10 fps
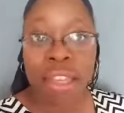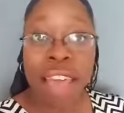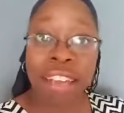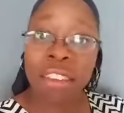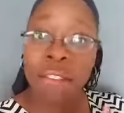
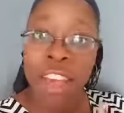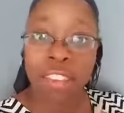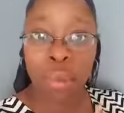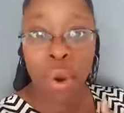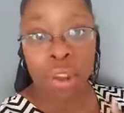That's the
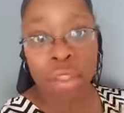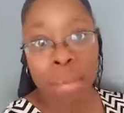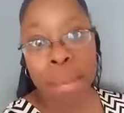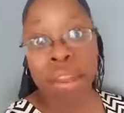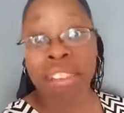fancy word
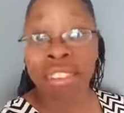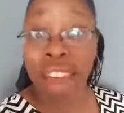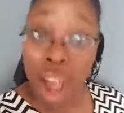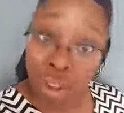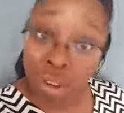that maybe us
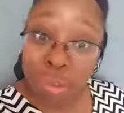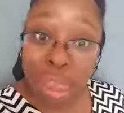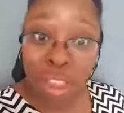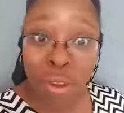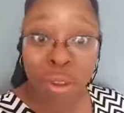doctors
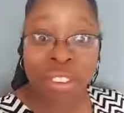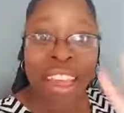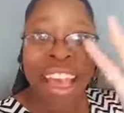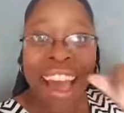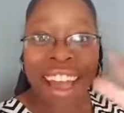may
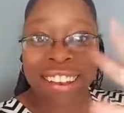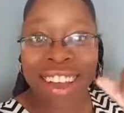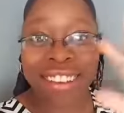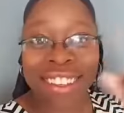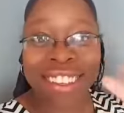use. Hi,
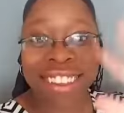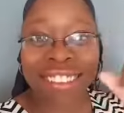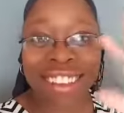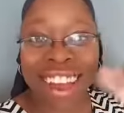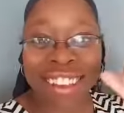Dr.
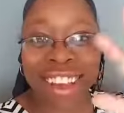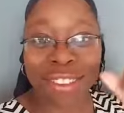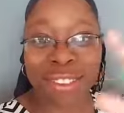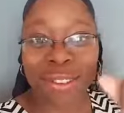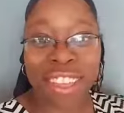Lakeisha. Hi,
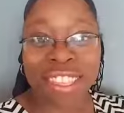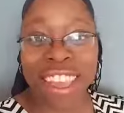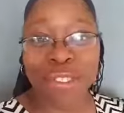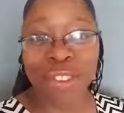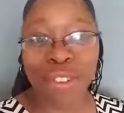Dr. Tony.
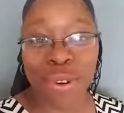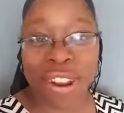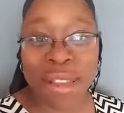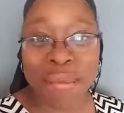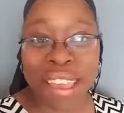Thanks for
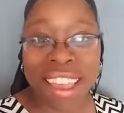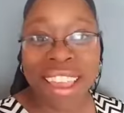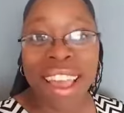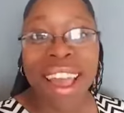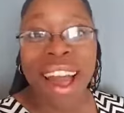joining me